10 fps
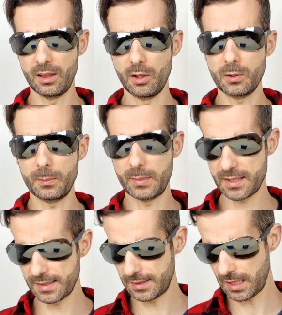Long
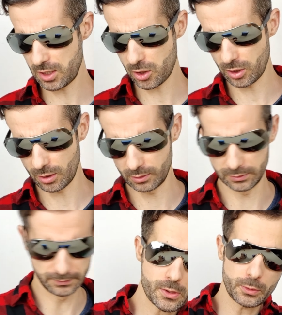presentation.
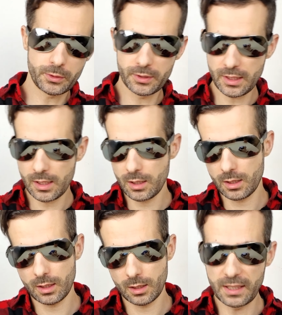So today,
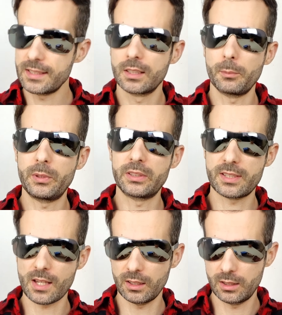my computer
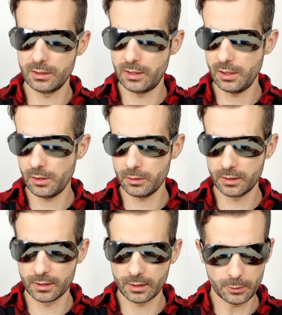stack
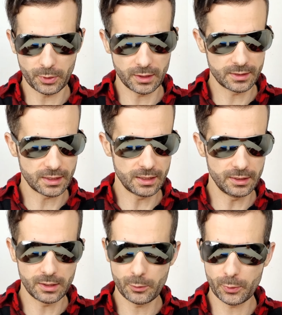continues something
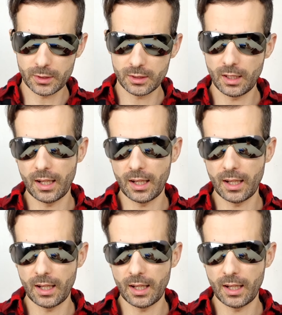slightly different.